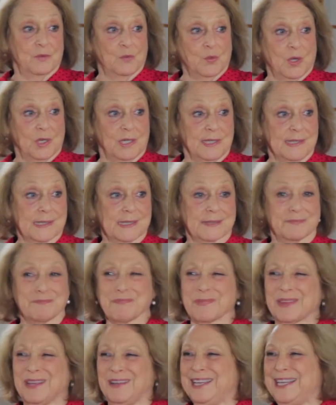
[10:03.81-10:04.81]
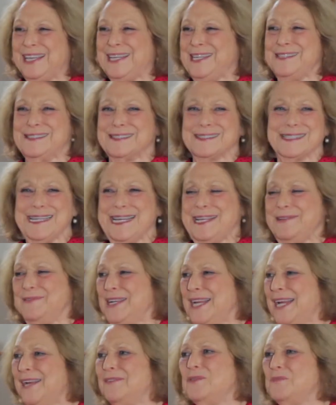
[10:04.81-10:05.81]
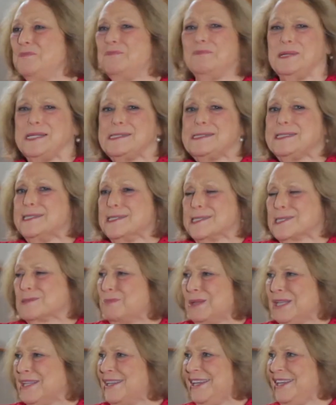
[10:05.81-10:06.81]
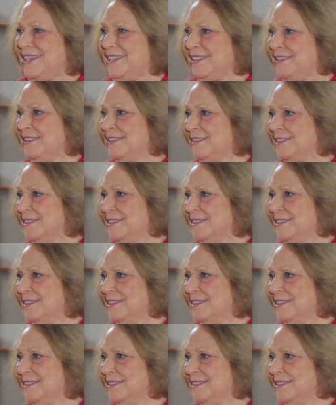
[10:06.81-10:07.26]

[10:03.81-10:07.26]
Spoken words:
was, he doesn't even have a business plan.